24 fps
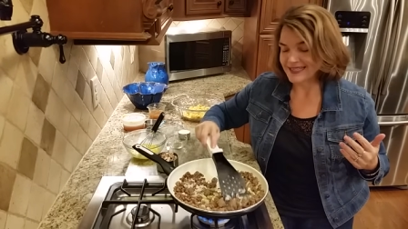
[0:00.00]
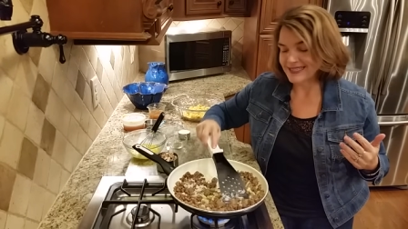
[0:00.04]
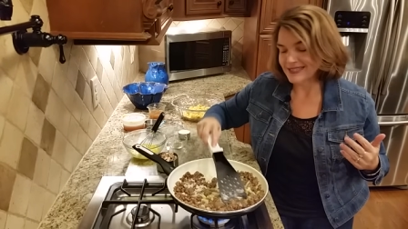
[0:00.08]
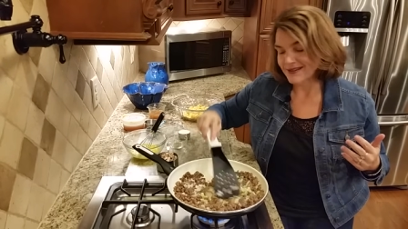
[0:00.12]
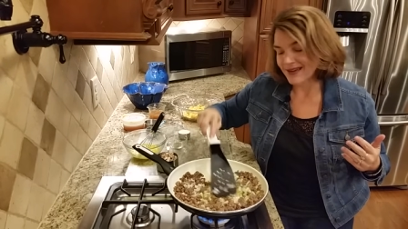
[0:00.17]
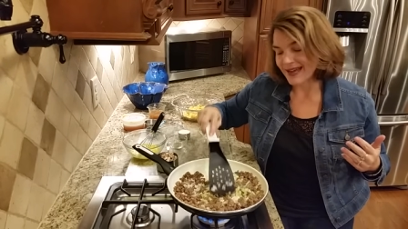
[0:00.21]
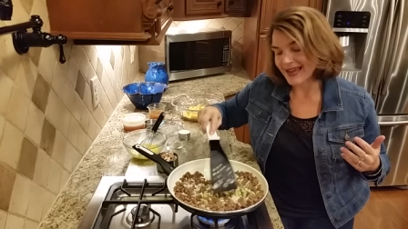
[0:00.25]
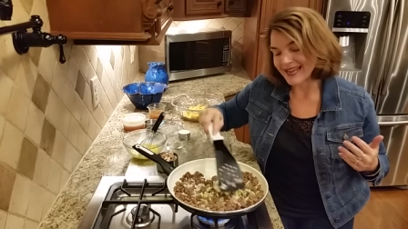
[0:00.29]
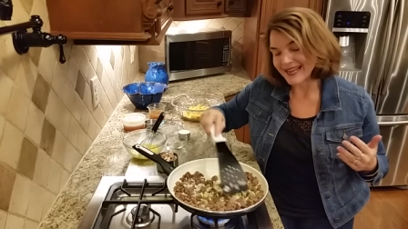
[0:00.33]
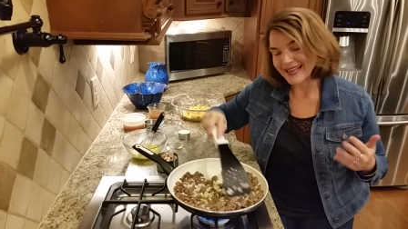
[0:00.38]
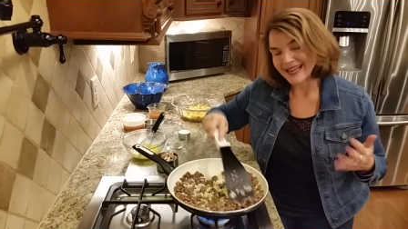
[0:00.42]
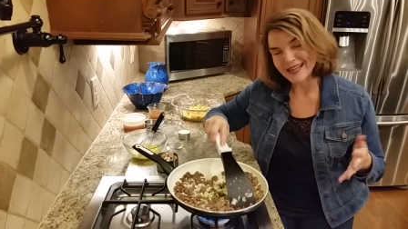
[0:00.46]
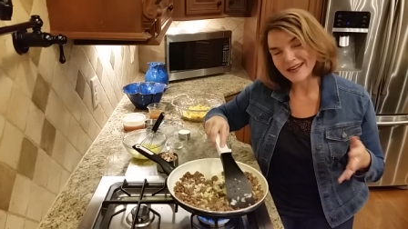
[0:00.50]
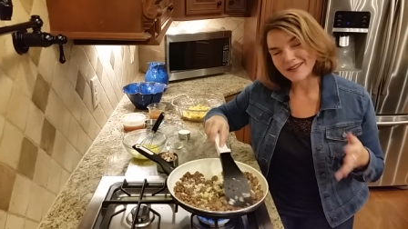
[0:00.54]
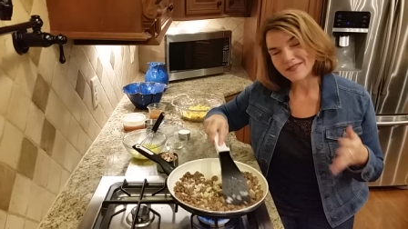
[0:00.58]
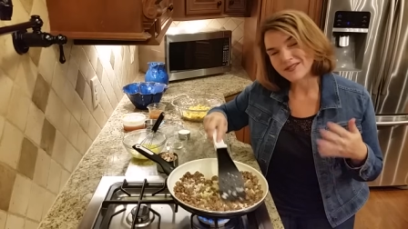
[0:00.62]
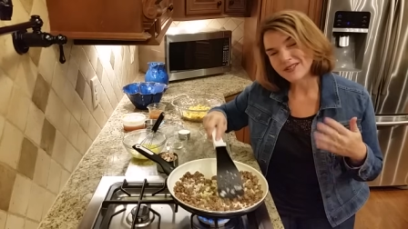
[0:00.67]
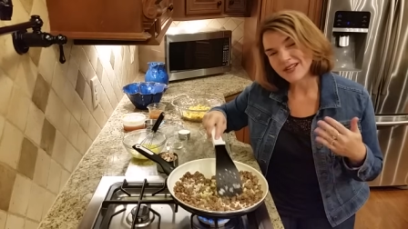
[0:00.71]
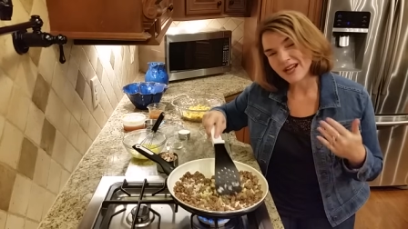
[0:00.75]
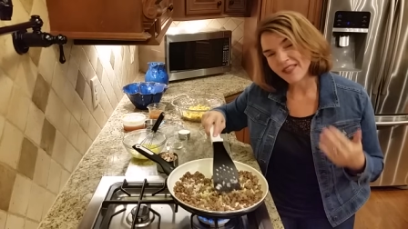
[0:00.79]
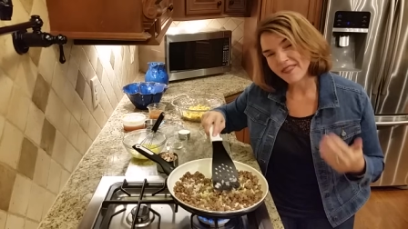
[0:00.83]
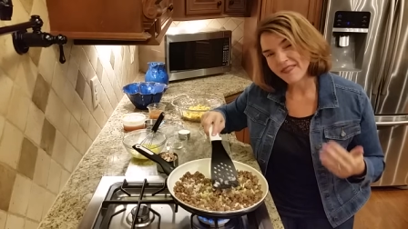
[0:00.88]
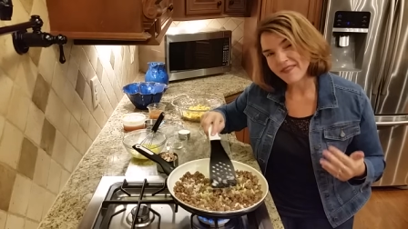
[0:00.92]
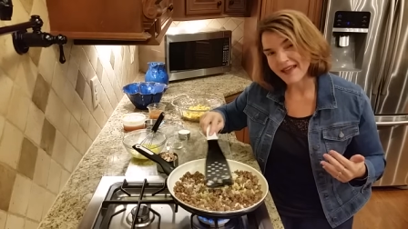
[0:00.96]
And so I had kind
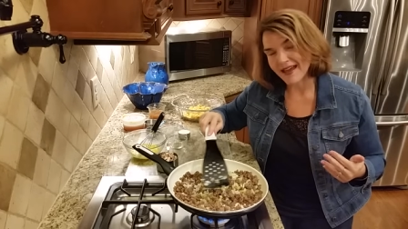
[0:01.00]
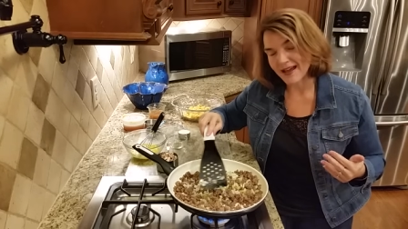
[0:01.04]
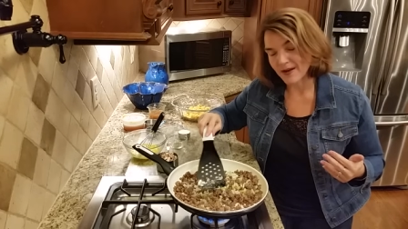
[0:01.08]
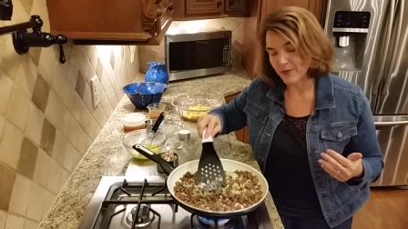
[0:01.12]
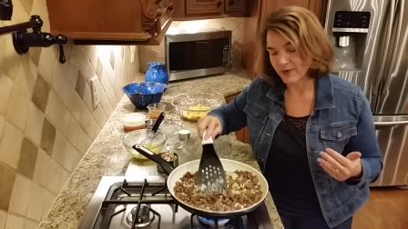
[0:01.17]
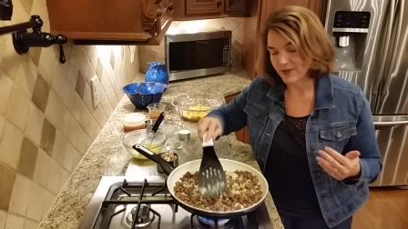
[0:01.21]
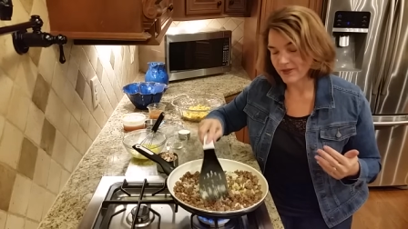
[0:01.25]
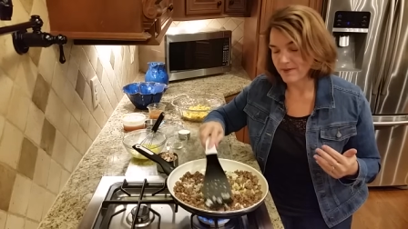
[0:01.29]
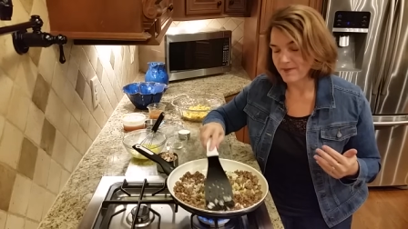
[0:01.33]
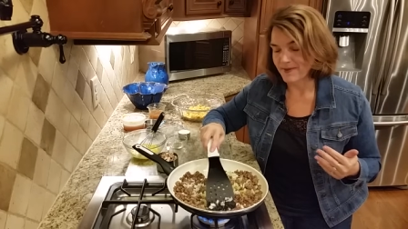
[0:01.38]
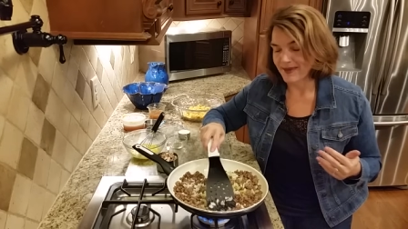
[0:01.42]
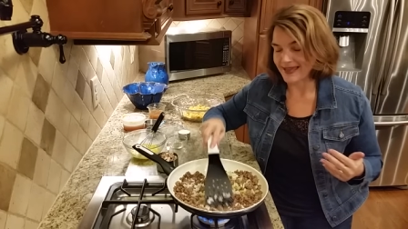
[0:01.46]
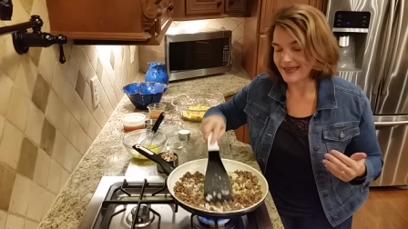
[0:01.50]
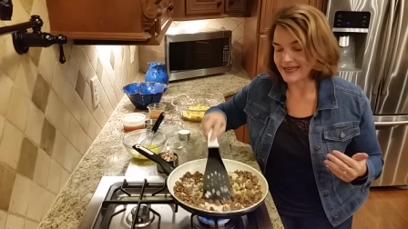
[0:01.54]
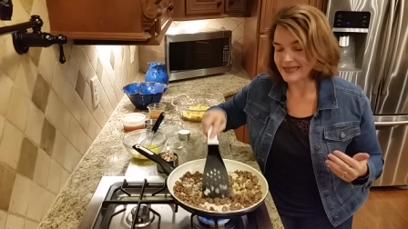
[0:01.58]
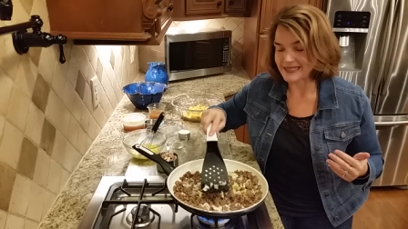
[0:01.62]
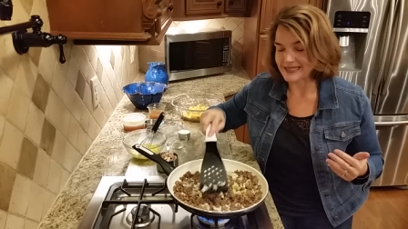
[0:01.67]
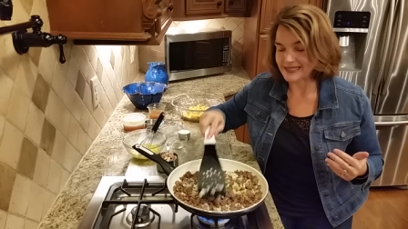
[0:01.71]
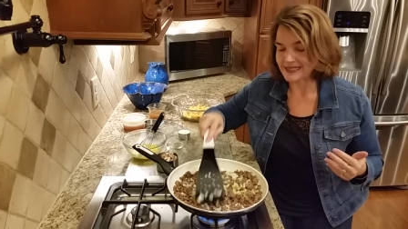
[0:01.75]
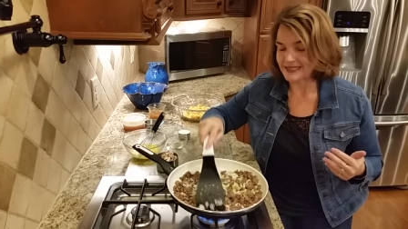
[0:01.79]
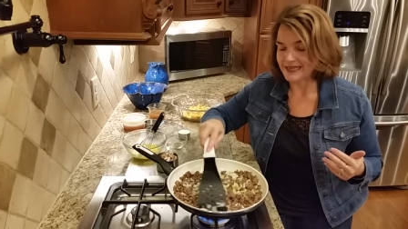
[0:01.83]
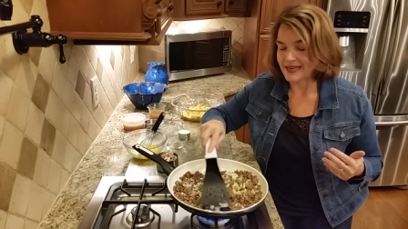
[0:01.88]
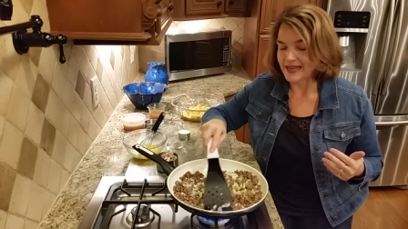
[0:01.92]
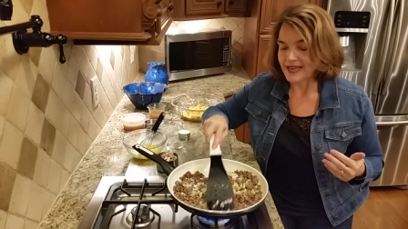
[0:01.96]
of done that with
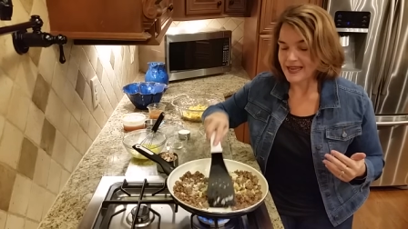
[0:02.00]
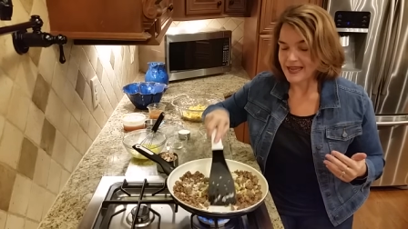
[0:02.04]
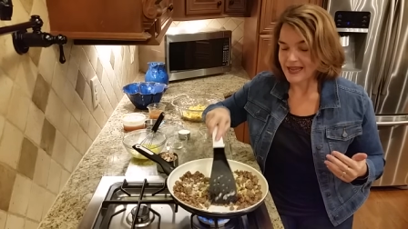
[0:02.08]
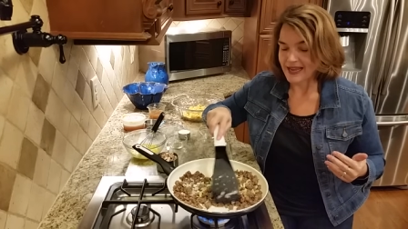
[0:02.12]
abandon.